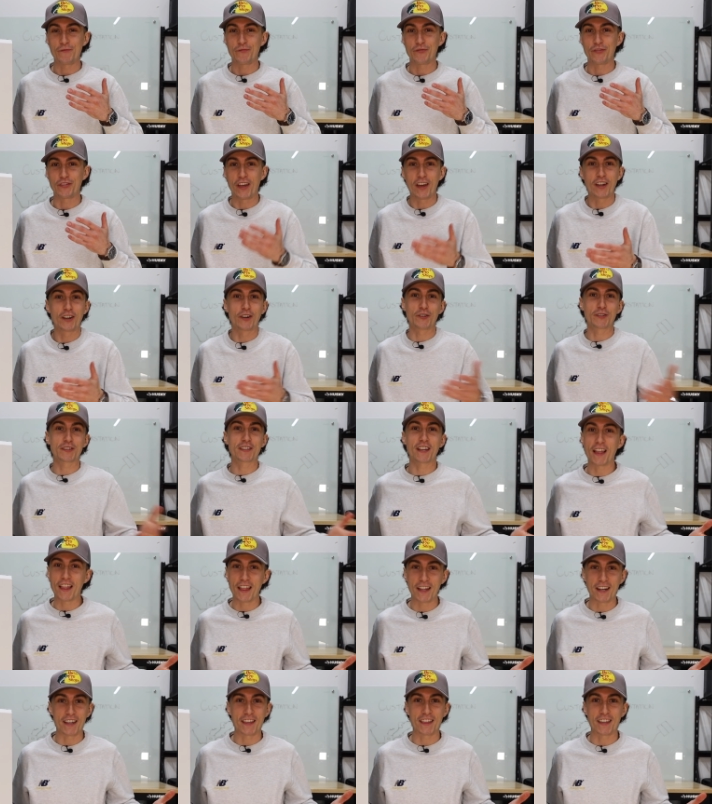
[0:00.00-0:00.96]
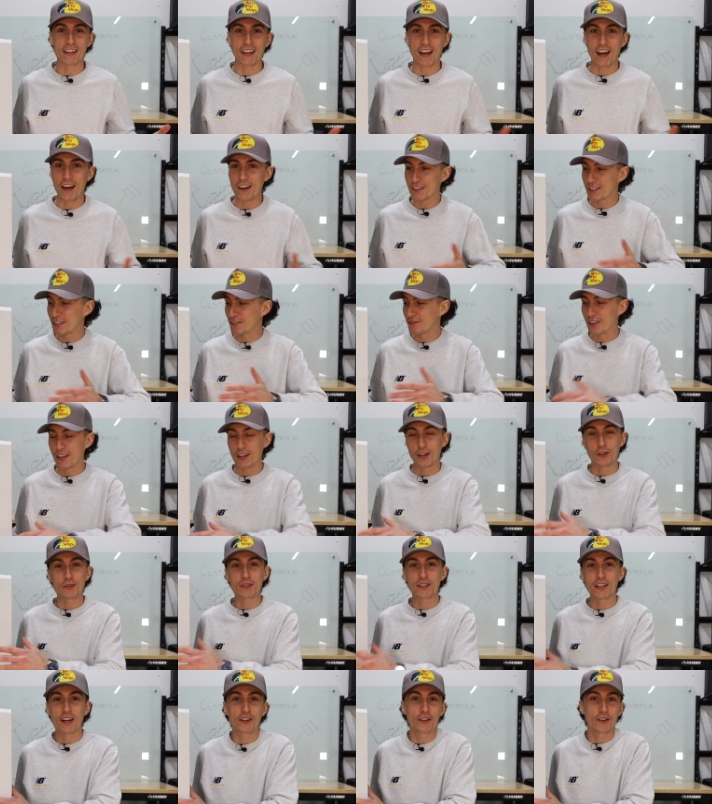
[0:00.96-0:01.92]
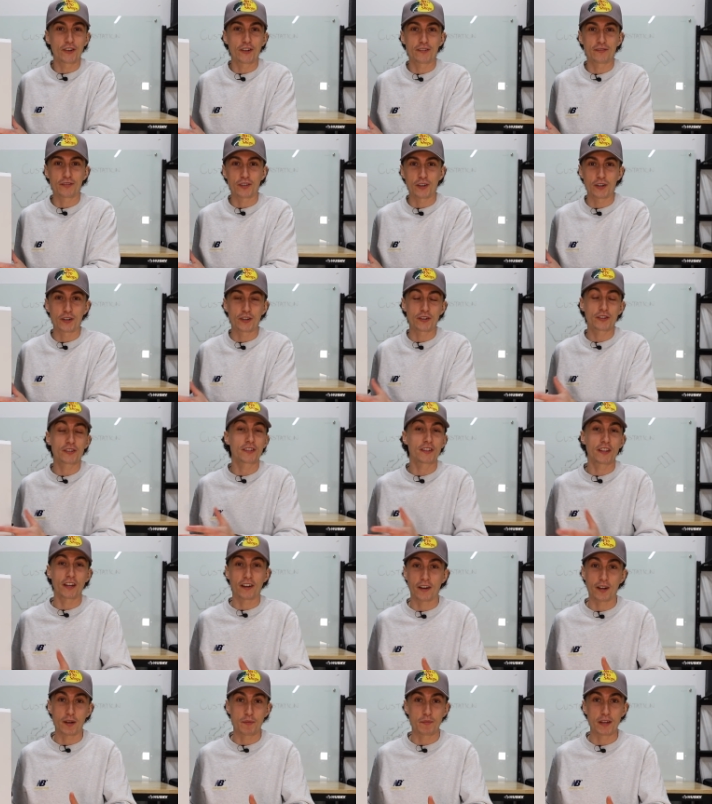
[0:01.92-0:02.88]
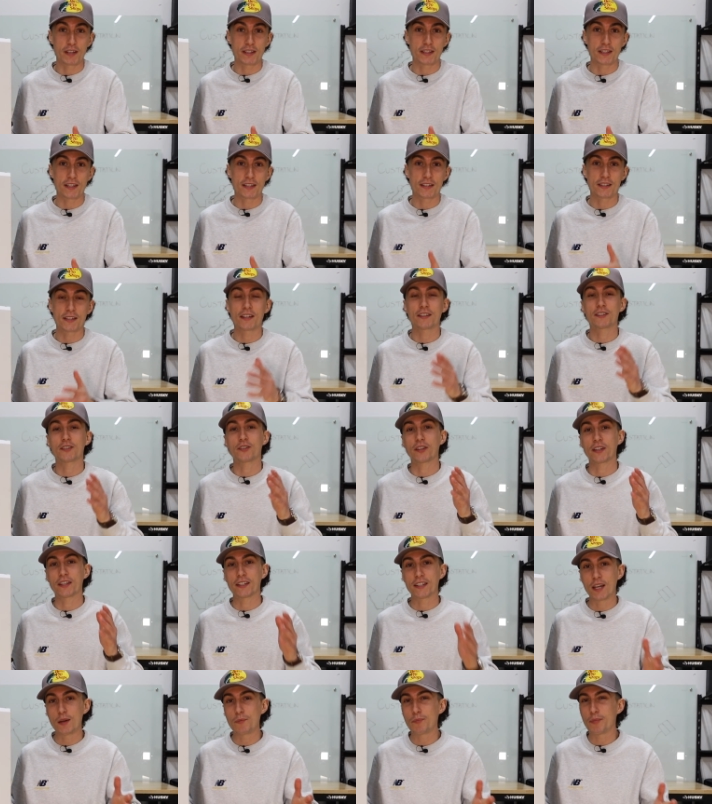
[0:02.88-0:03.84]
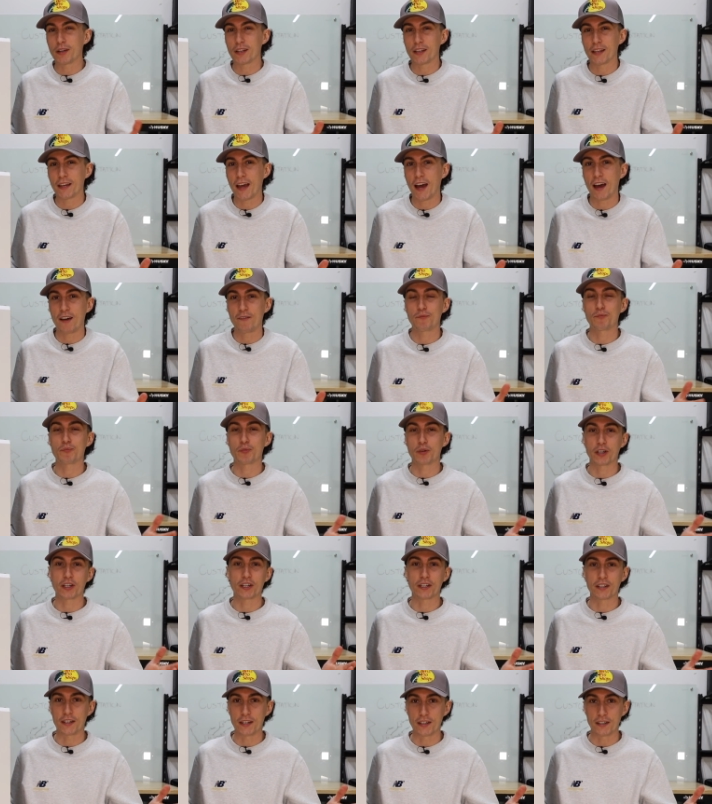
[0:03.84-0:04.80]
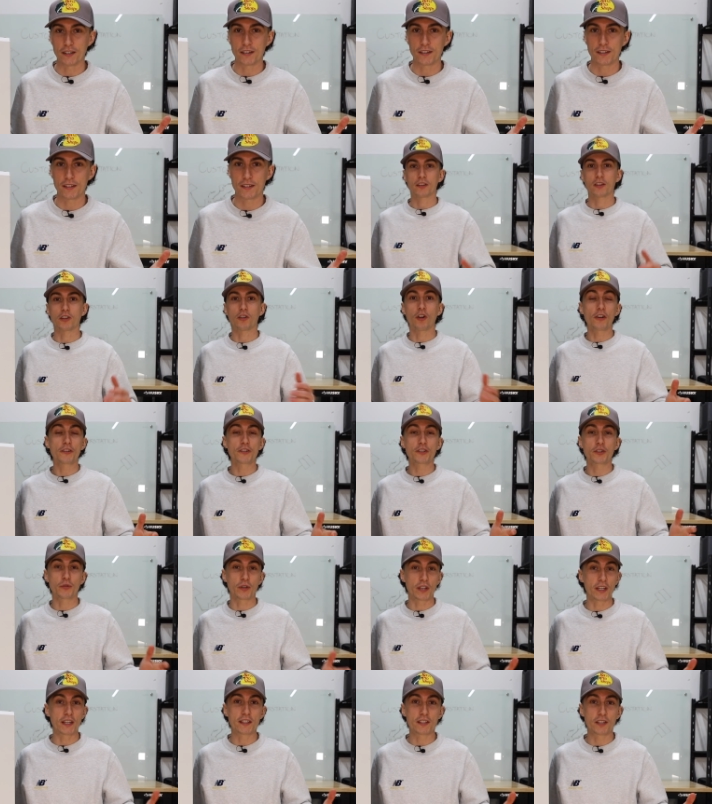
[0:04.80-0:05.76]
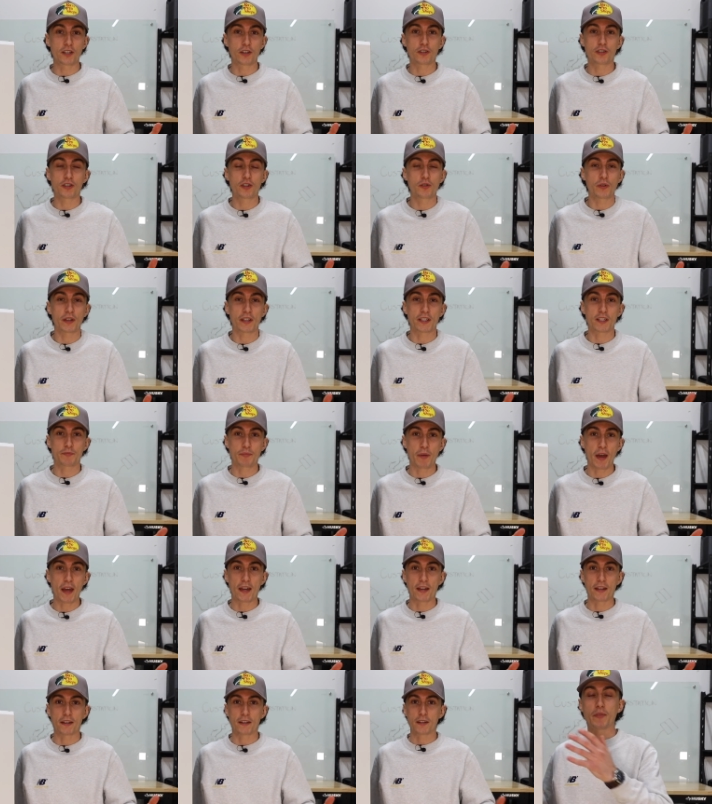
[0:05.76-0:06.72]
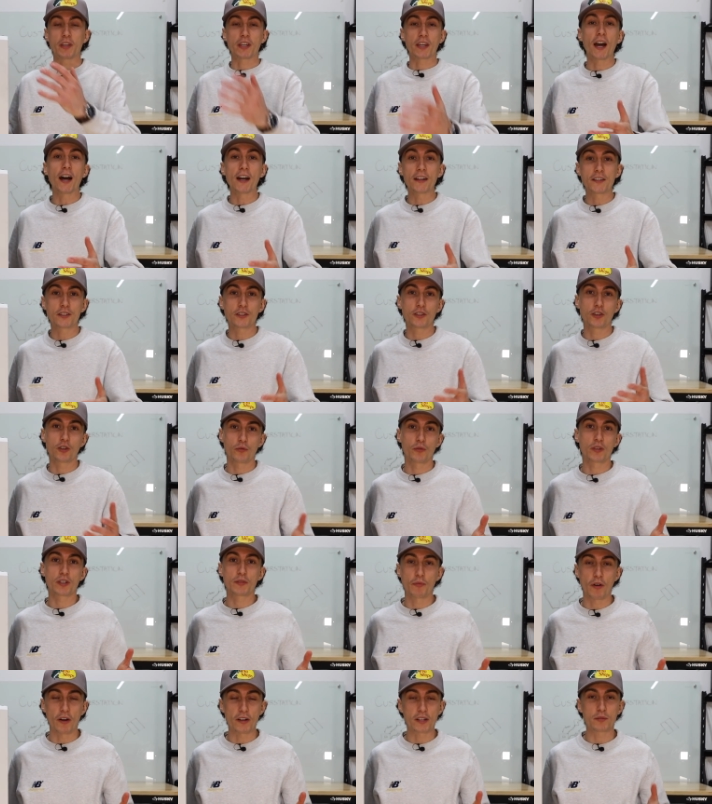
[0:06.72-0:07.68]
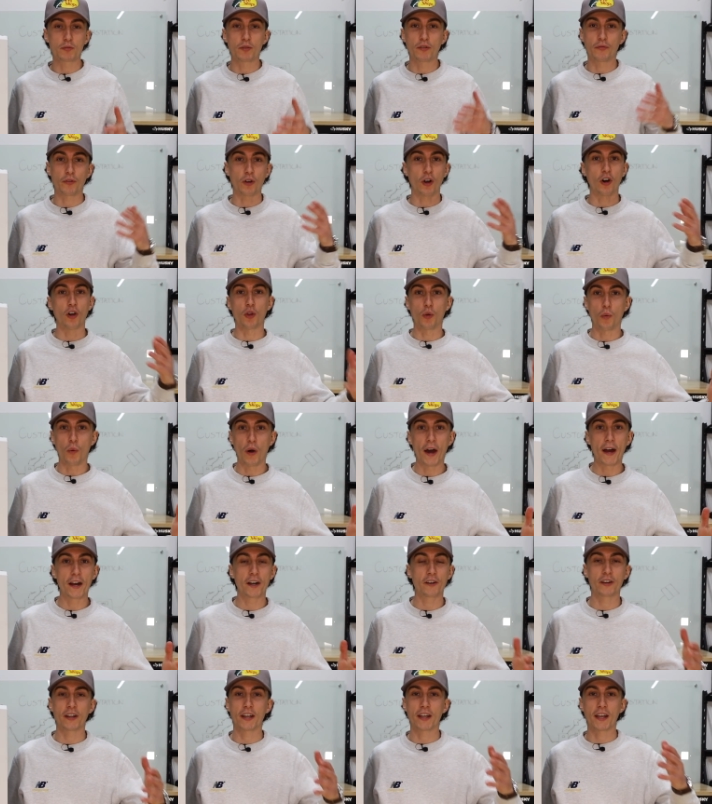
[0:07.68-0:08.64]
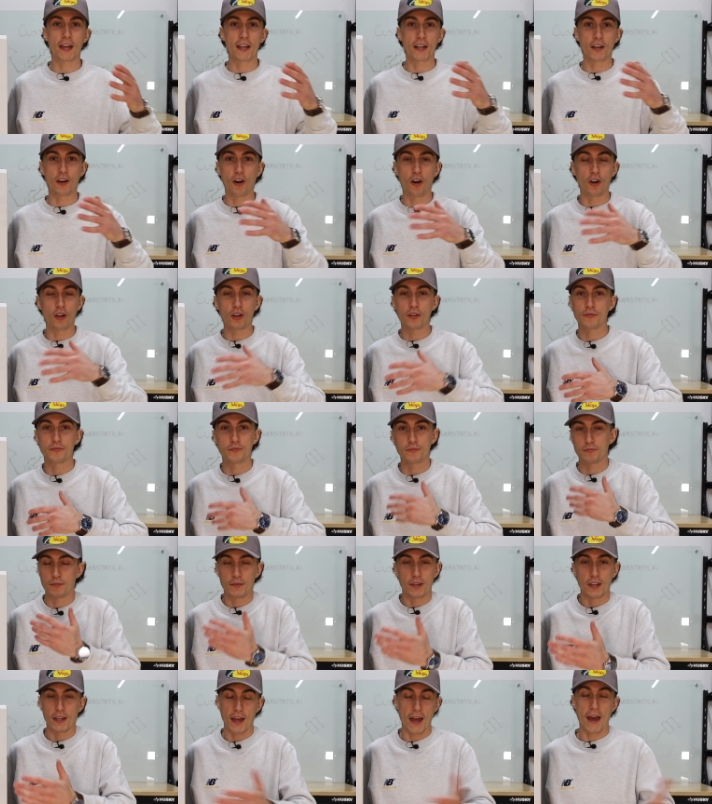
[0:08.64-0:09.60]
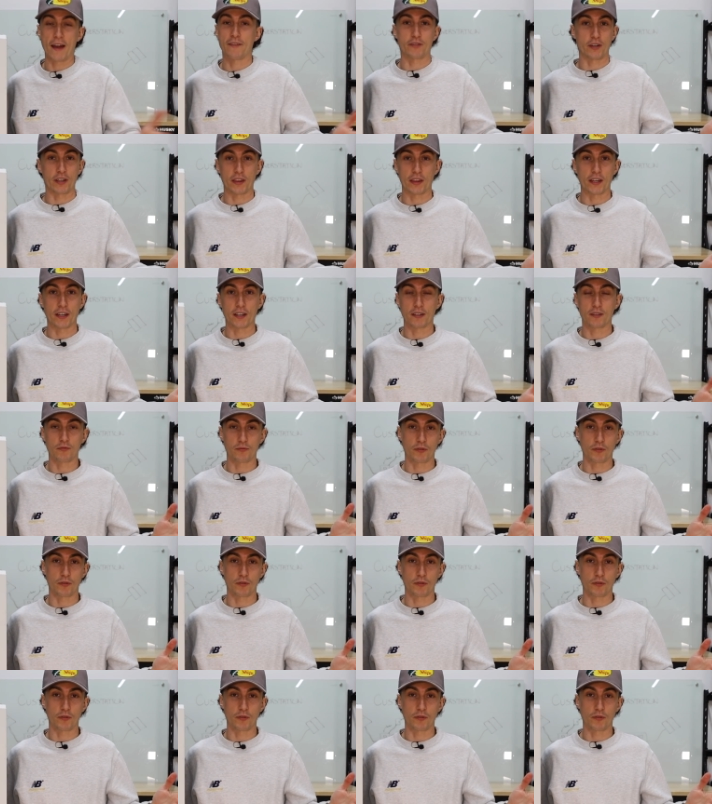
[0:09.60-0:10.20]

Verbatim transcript: they don't sell anything else. If they don't sell their inverters, they're out of business. So they typically have pretty good deals. They're also easier to expand because you're responsible for all the wiring and all of the everything,